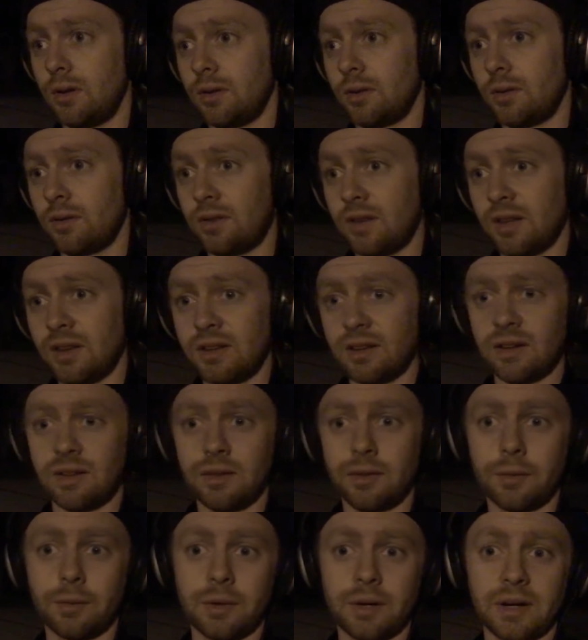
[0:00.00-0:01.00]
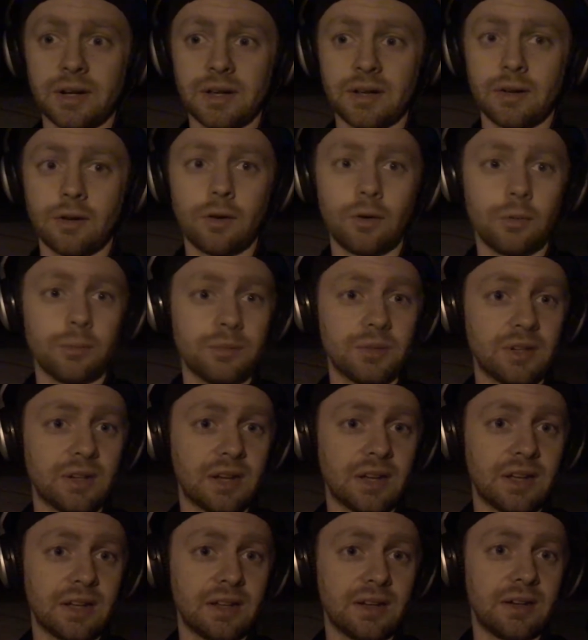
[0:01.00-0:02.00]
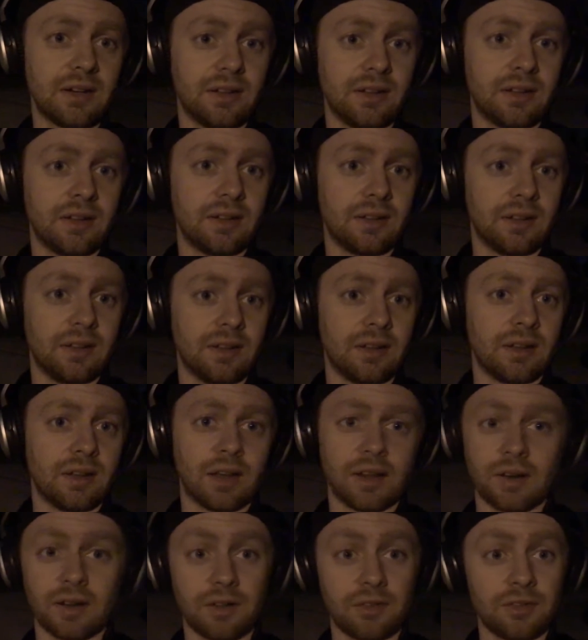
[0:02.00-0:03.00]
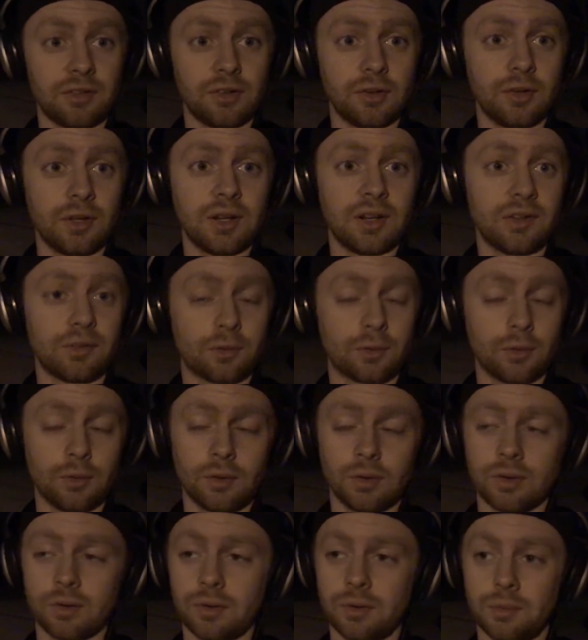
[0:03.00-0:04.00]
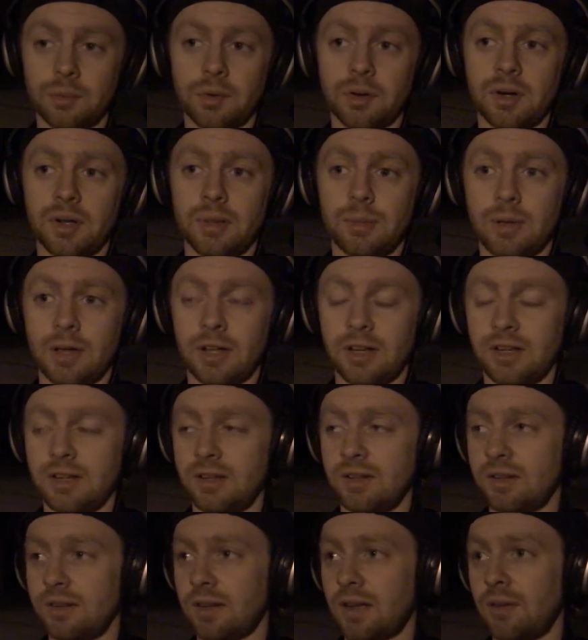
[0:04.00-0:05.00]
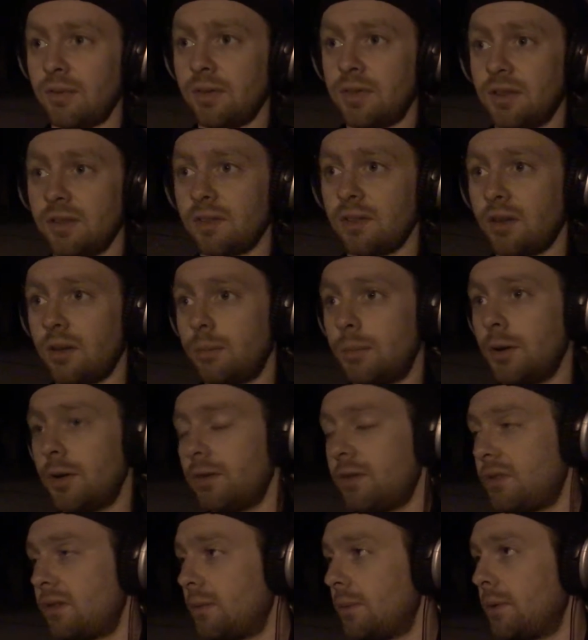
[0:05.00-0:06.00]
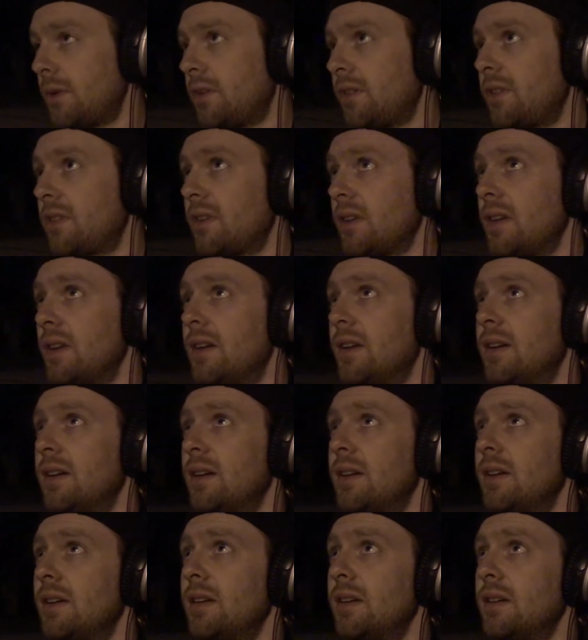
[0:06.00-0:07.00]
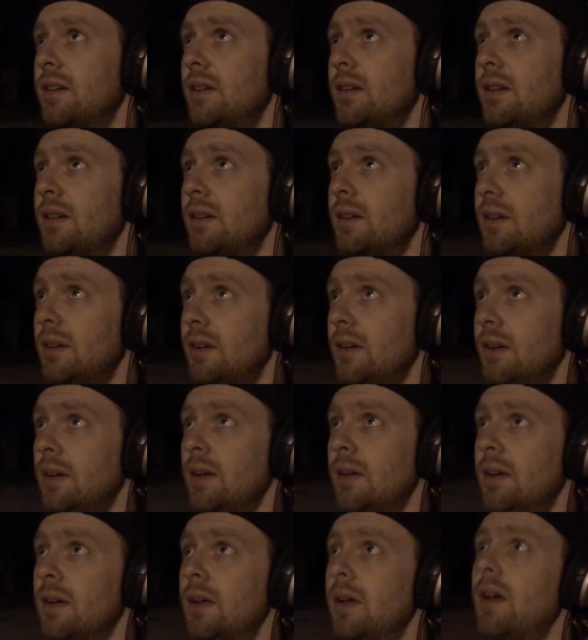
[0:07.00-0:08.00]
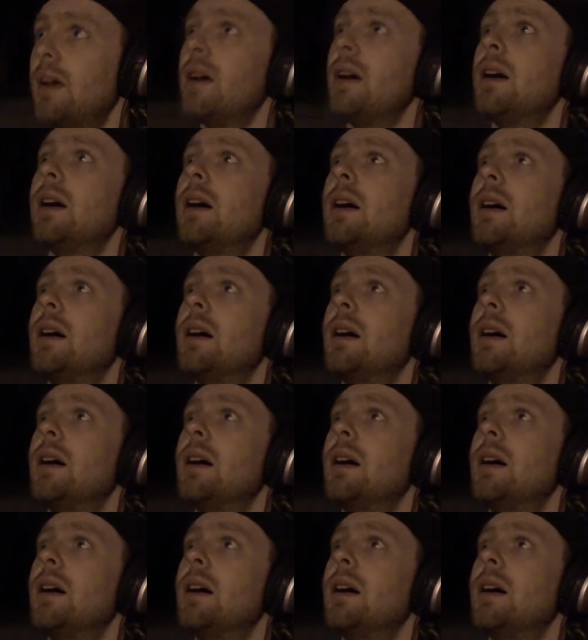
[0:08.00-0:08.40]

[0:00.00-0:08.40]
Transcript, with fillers: So technically when I get home tonight, I don't have to do any school or worry about it. Everything's all posted, which is good. Uh,